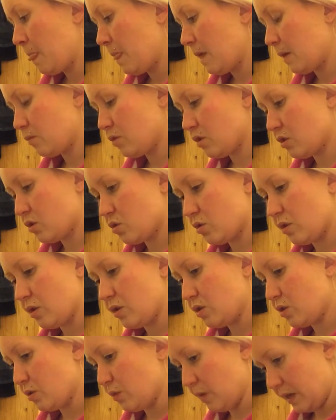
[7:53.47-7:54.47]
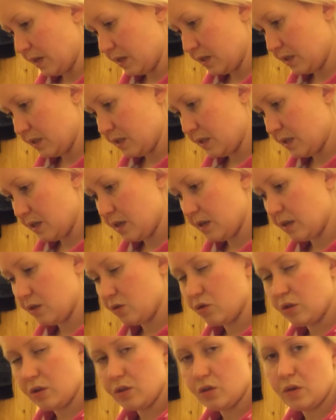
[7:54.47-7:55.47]
I'm just trying to rest,
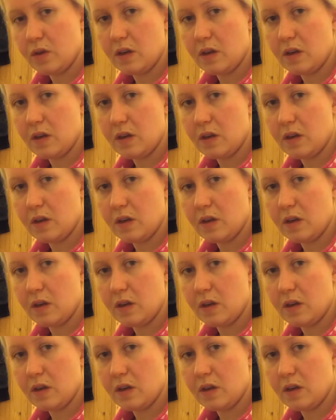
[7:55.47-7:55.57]
trying to